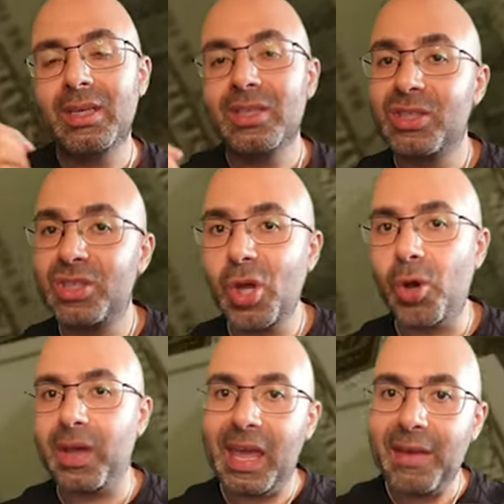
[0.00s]

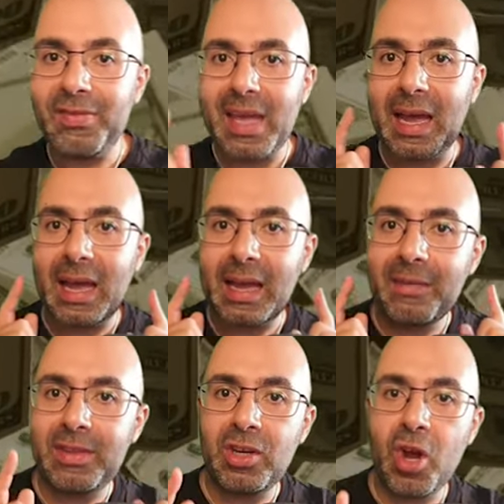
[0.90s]
So if
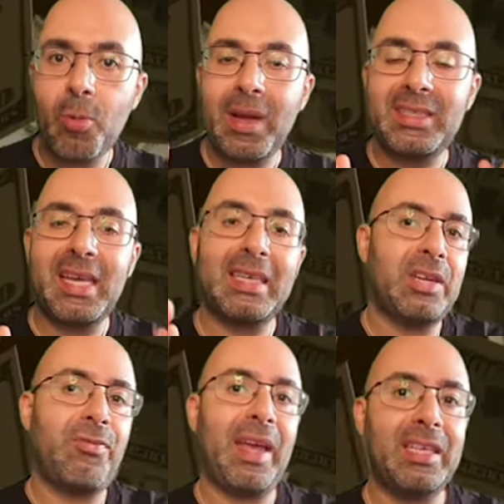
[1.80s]
the Norway takes the
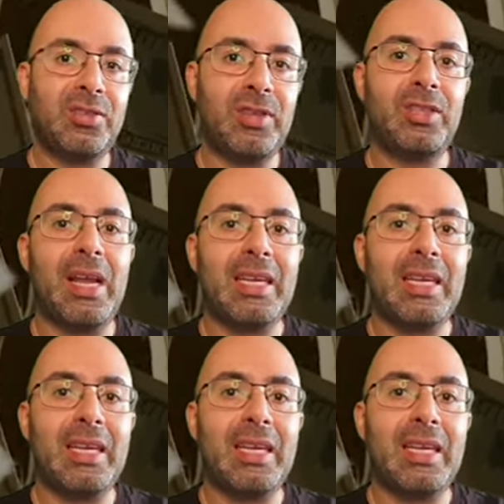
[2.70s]
registration as